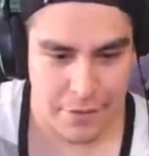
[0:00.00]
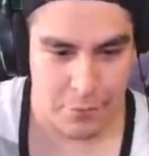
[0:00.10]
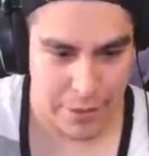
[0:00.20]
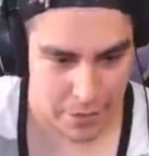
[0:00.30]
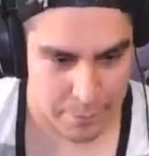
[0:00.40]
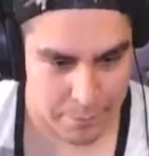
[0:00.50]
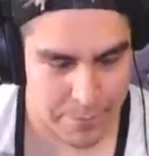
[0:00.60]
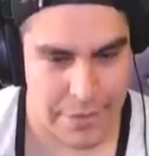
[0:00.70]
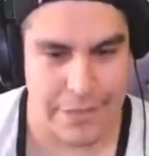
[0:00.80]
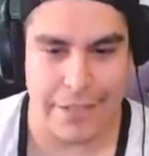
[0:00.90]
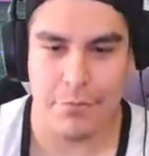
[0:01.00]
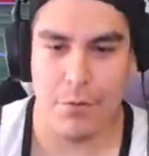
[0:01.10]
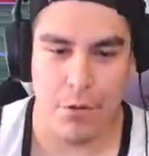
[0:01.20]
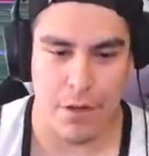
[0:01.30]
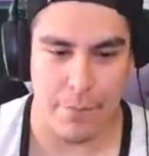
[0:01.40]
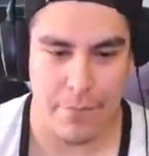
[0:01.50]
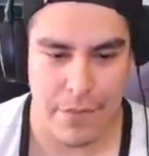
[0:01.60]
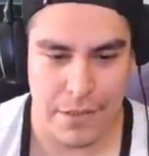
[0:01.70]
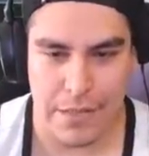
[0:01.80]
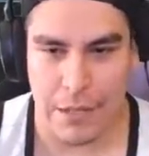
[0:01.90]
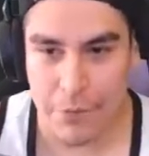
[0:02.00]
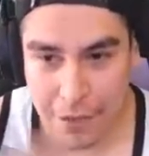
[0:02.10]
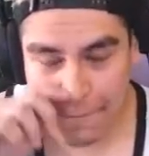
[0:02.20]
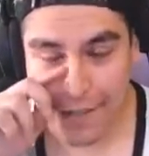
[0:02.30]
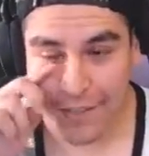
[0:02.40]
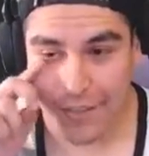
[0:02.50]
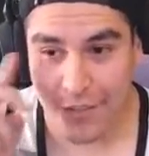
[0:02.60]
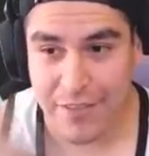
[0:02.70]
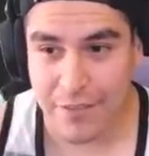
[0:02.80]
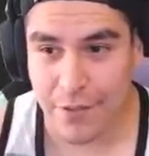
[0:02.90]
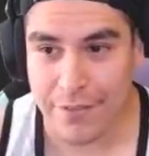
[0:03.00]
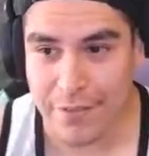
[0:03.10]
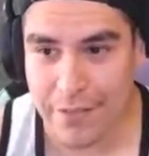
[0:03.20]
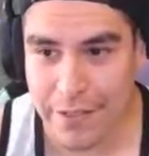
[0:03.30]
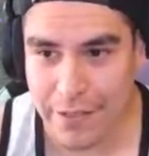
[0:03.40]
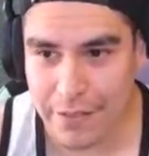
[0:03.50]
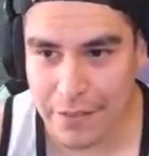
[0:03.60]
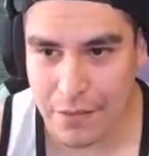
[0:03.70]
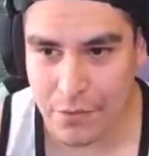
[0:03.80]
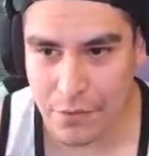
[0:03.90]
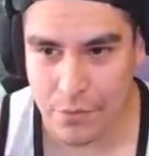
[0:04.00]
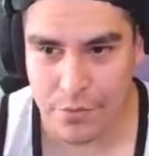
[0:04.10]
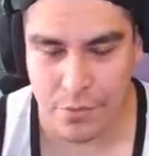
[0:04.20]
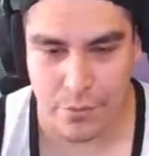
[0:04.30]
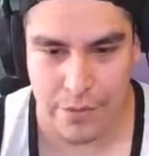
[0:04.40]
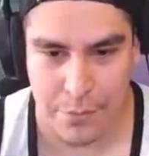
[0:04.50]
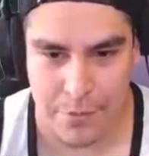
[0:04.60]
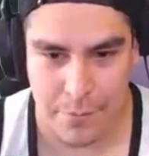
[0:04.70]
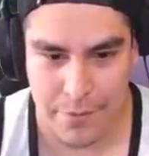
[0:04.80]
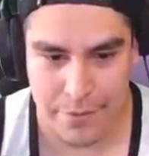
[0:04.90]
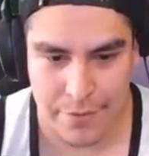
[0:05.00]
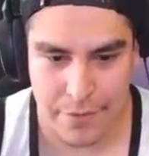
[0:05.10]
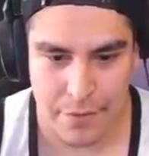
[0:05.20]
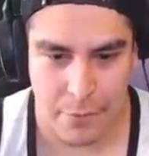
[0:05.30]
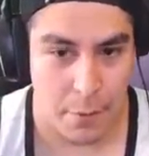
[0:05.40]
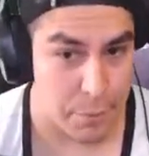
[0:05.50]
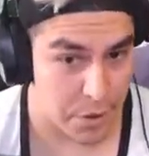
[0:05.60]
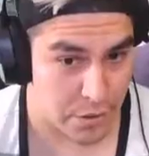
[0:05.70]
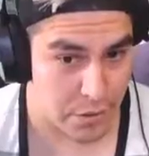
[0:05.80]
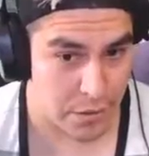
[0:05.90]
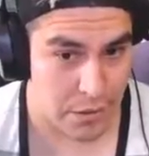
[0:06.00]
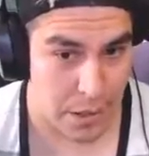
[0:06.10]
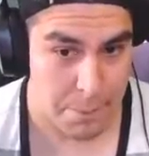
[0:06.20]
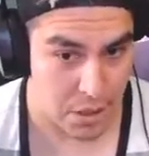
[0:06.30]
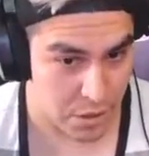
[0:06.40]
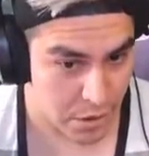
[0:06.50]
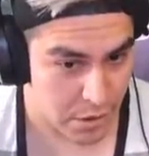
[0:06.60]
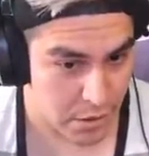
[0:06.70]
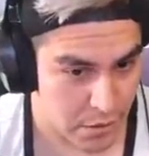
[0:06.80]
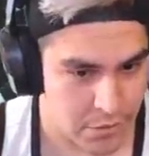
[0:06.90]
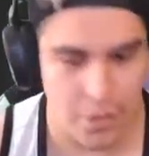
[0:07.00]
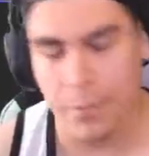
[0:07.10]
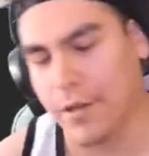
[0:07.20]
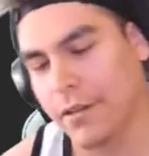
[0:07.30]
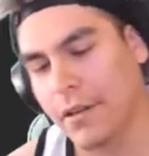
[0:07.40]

Wake up. Yes, we woke up. And we are faster, so Cinderace is taking neutral damage from this. A burn? A burn? No burn.